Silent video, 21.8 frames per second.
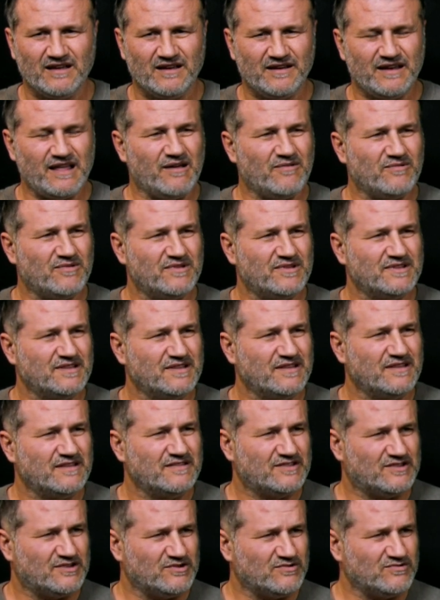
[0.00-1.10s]
Now,
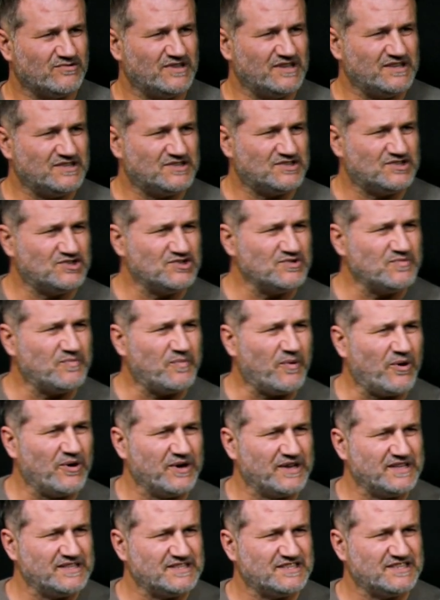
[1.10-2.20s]
through these 2
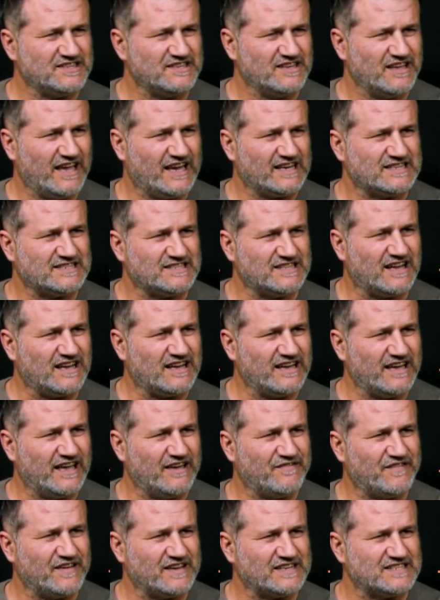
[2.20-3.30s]
points, x star
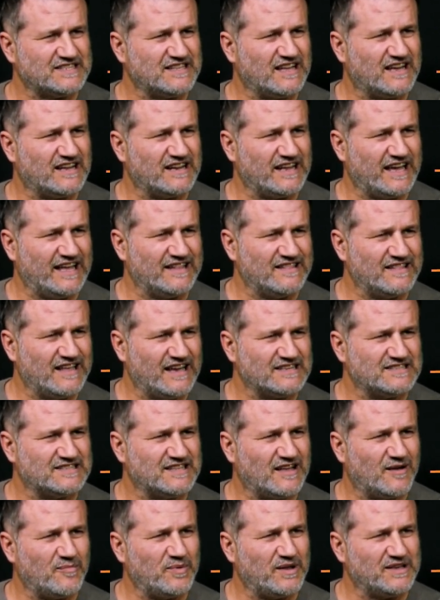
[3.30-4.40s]
fx star and x
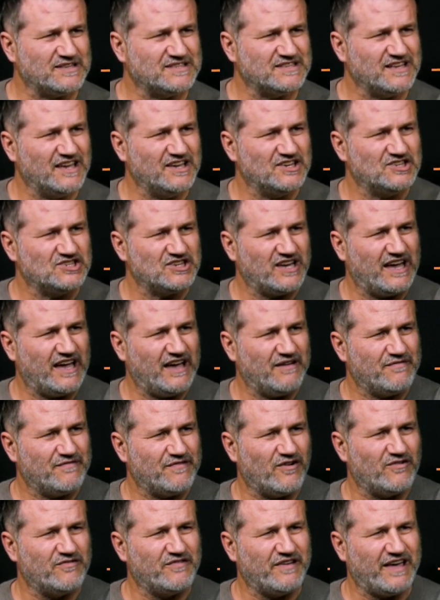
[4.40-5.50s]
star plus h f
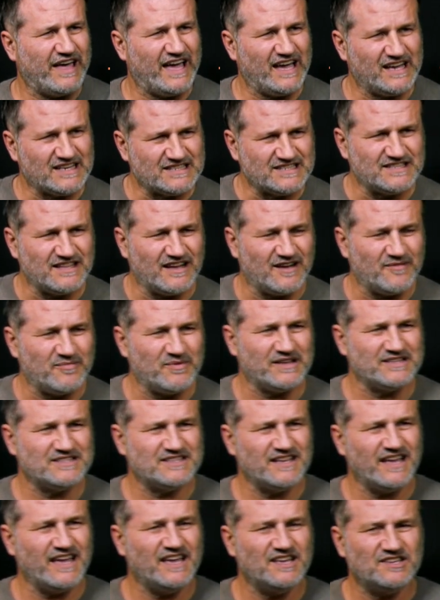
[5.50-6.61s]
of x star
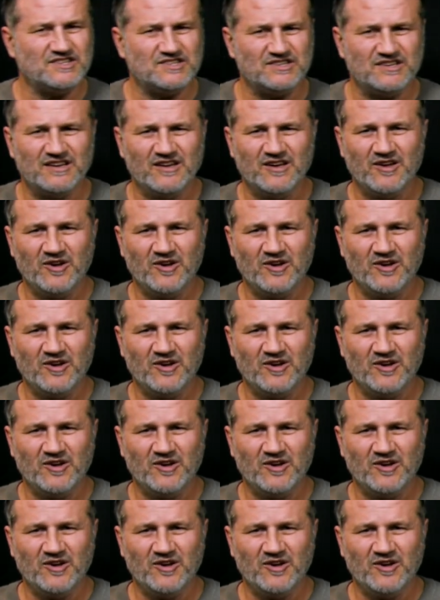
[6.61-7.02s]
plus h,